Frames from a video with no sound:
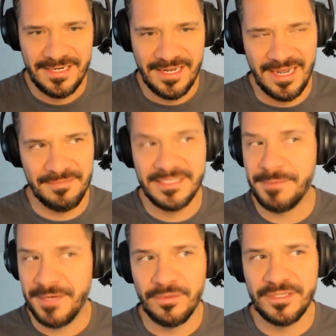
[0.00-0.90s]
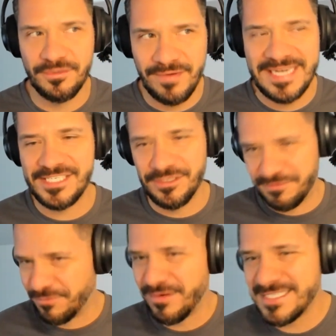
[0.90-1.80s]
Depending on what the rates do,
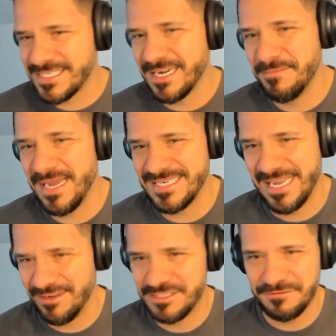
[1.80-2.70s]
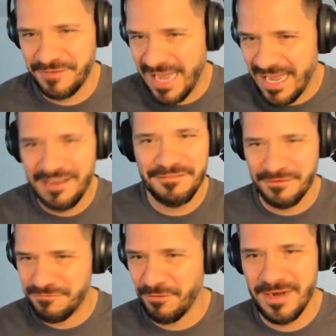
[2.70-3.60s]
if the rates come back down to 5%
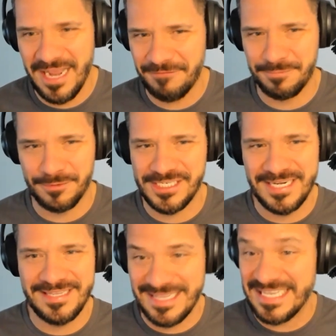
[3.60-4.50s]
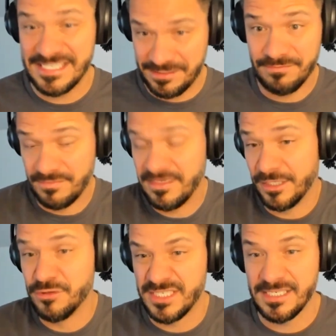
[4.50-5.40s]
and 4.5%, then it
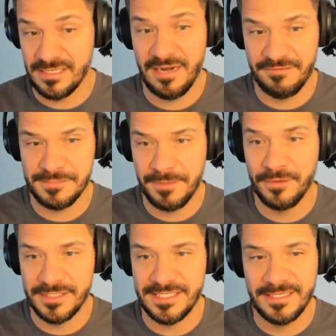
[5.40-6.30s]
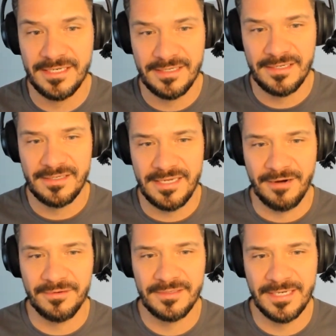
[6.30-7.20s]
loses a lot of its potency, you
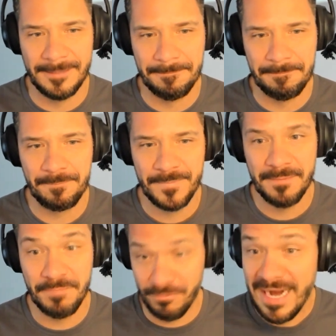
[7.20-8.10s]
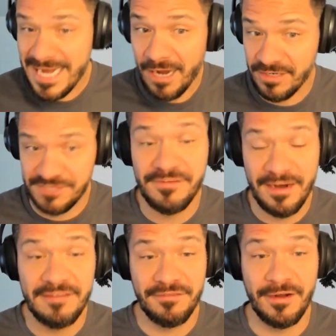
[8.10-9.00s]
know. Yeah. But right now, it's
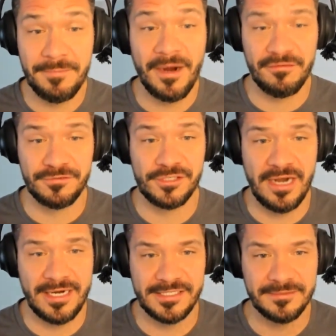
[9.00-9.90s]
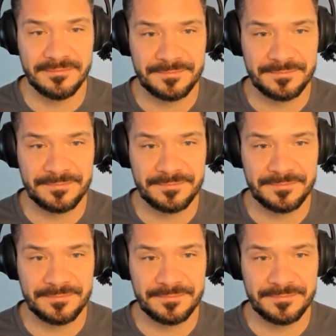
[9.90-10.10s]
very, very powerful strategy.